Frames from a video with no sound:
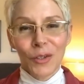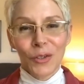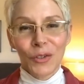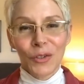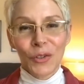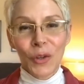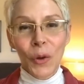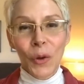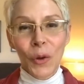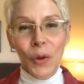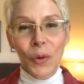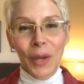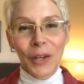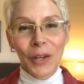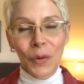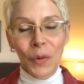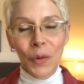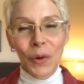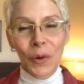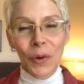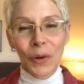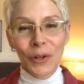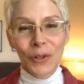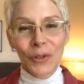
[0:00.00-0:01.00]
So
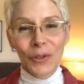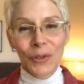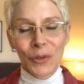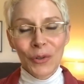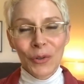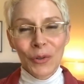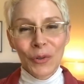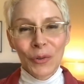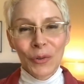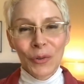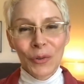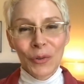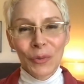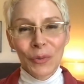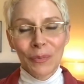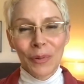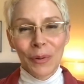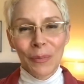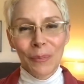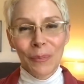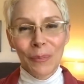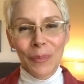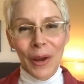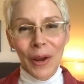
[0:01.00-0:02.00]
in order to
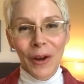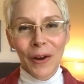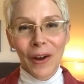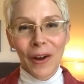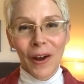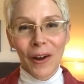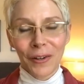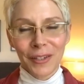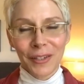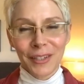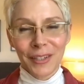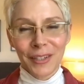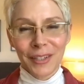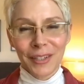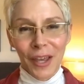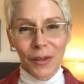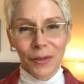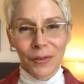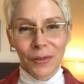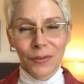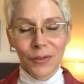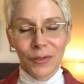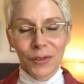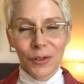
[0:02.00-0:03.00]
prepare
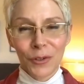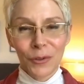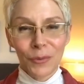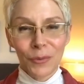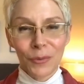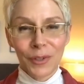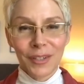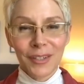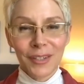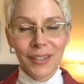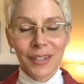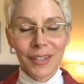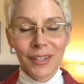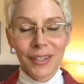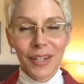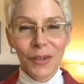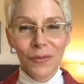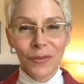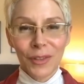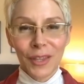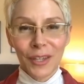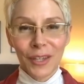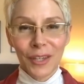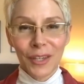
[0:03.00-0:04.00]
ourselves to
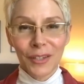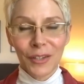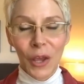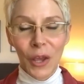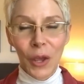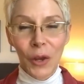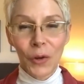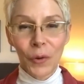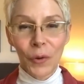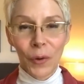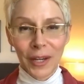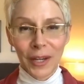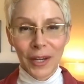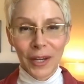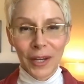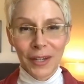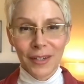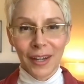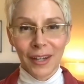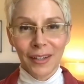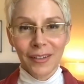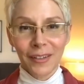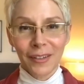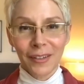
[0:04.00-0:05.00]
receive this
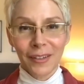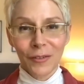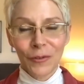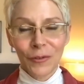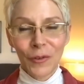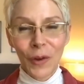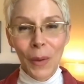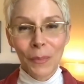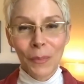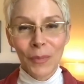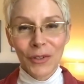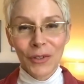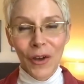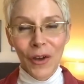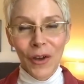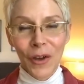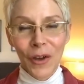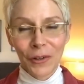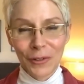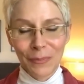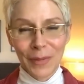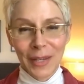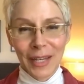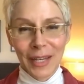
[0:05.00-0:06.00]
anointing from
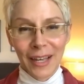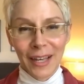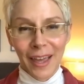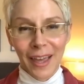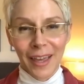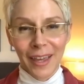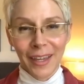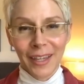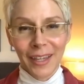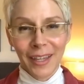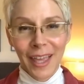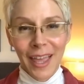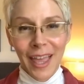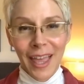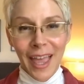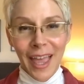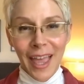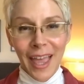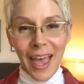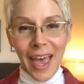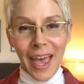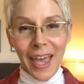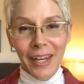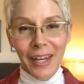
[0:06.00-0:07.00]
Dr. Pillai
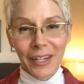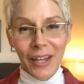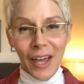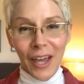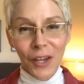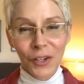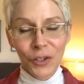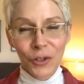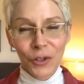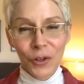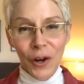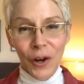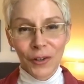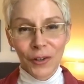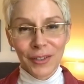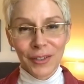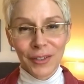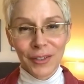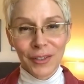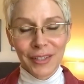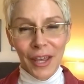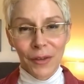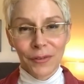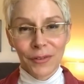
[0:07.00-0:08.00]
and usher
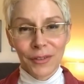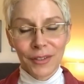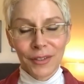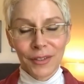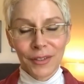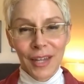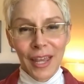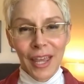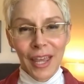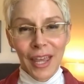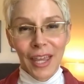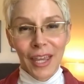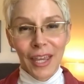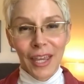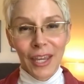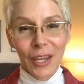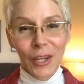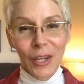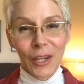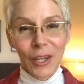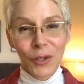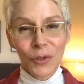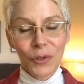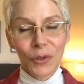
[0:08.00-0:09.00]
ourselves
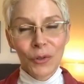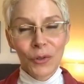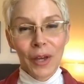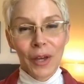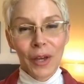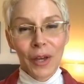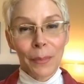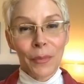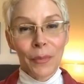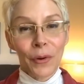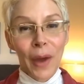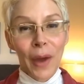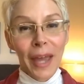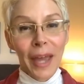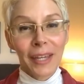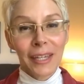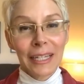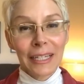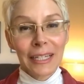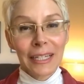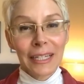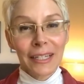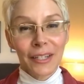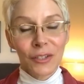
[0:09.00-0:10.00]
into a
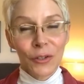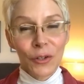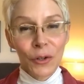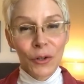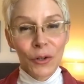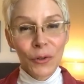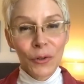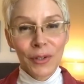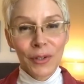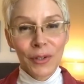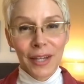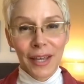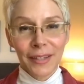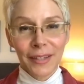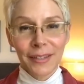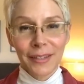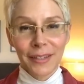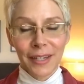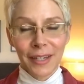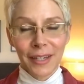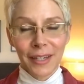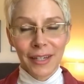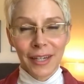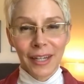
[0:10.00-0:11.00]
miraculous new
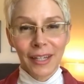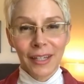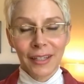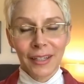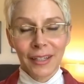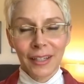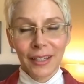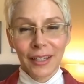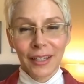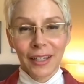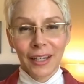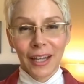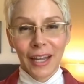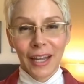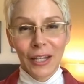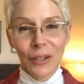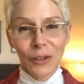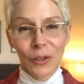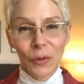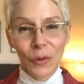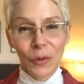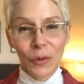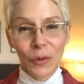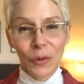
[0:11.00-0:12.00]
destiny
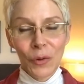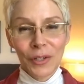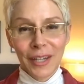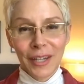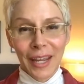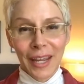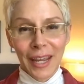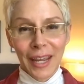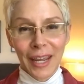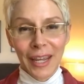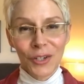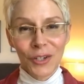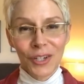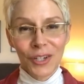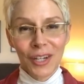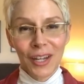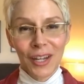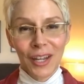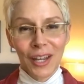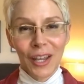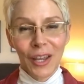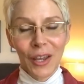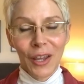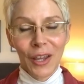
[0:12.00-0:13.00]
in the golden
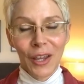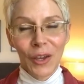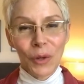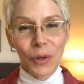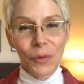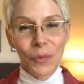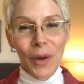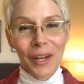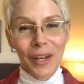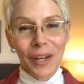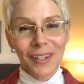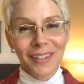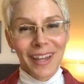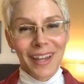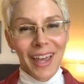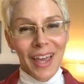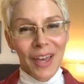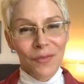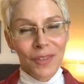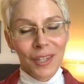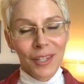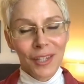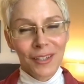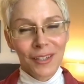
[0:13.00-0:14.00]
age, we wanted to
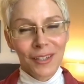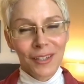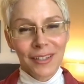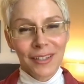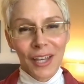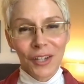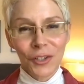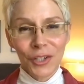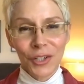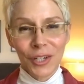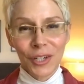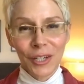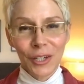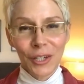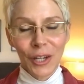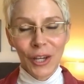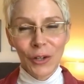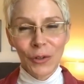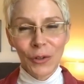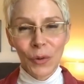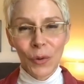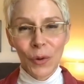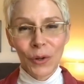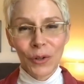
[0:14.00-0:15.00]
have this session
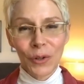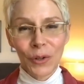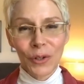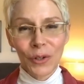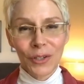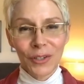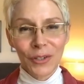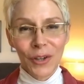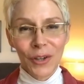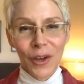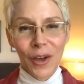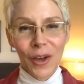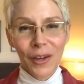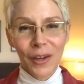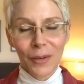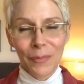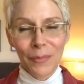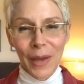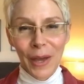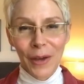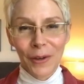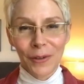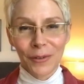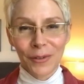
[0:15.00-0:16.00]
in order to talk
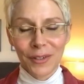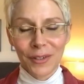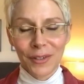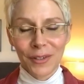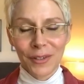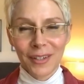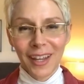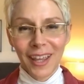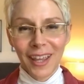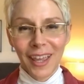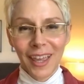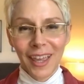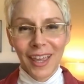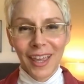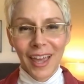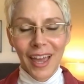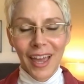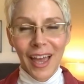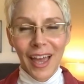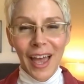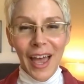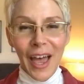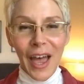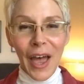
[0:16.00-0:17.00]
about
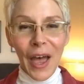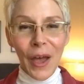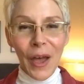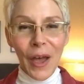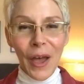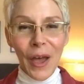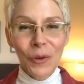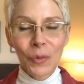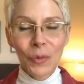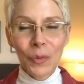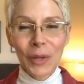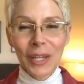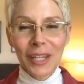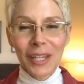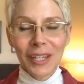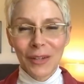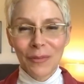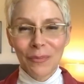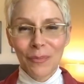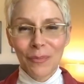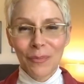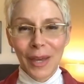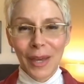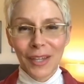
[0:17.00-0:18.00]
how we
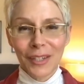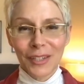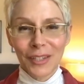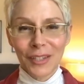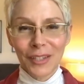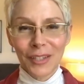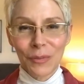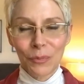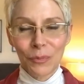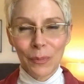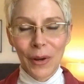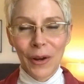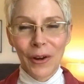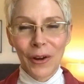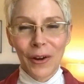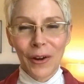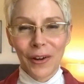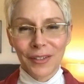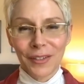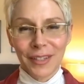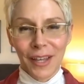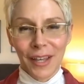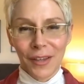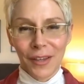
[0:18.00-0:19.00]
can best prepare
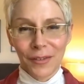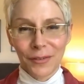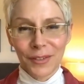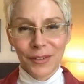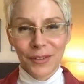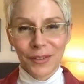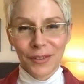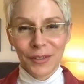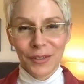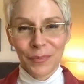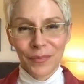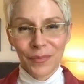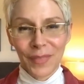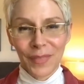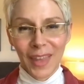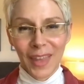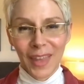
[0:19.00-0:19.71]
ourselves.